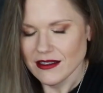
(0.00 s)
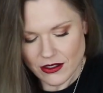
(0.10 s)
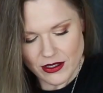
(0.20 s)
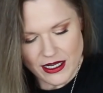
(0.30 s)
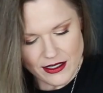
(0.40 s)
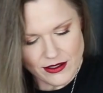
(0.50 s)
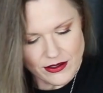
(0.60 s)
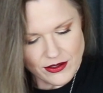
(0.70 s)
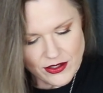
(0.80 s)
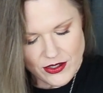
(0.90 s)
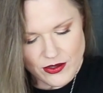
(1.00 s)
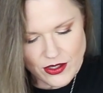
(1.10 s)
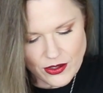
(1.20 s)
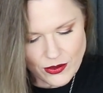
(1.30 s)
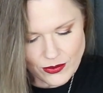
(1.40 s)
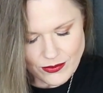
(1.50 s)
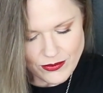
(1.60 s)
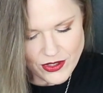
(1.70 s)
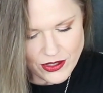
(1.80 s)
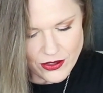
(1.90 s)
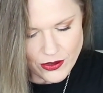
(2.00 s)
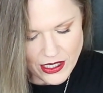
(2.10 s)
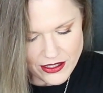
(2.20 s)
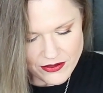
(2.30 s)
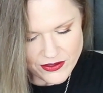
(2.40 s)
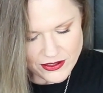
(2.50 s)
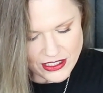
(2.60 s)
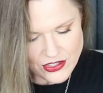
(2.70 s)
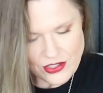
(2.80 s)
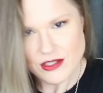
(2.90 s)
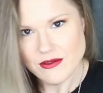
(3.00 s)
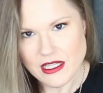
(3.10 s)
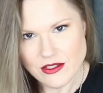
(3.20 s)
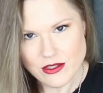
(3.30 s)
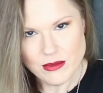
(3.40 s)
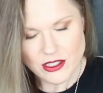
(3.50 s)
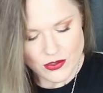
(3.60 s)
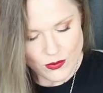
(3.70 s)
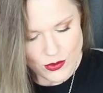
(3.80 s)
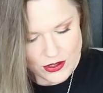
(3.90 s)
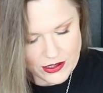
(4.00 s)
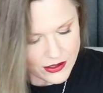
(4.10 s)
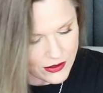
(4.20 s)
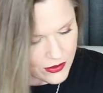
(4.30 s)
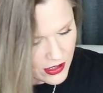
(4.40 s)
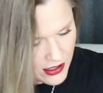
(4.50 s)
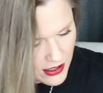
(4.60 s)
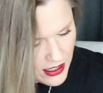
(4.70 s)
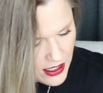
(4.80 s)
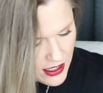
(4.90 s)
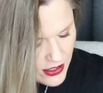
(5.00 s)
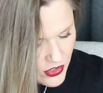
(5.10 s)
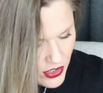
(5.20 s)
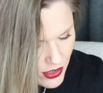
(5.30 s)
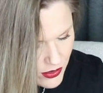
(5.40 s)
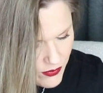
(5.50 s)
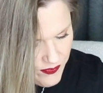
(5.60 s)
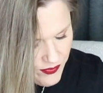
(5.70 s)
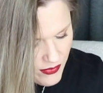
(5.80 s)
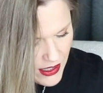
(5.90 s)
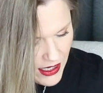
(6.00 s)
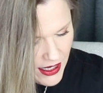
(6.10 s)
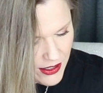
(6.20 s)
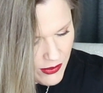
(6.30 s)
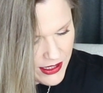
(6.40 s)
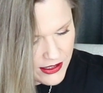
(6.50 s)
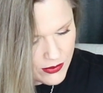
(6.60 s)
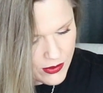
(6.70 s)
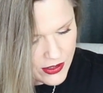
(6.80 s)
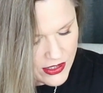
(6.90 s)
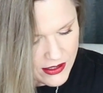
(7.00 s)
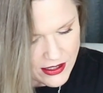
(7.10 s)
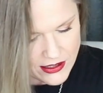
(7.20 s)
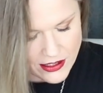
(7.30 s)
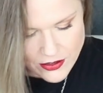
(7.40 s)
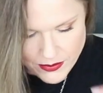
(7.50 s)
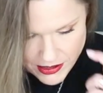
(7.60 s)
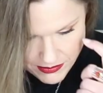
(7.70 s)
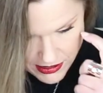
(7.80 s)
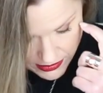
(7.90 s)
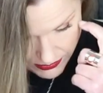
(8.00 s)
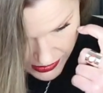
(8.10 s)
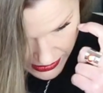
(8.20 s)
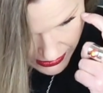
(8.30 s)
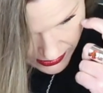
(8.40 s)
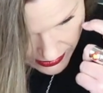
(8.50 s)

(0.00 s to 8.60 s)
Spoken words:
all right? You know how the foundations of things are meant to work, okay? So how do I get the words out? That tells me you met somebody.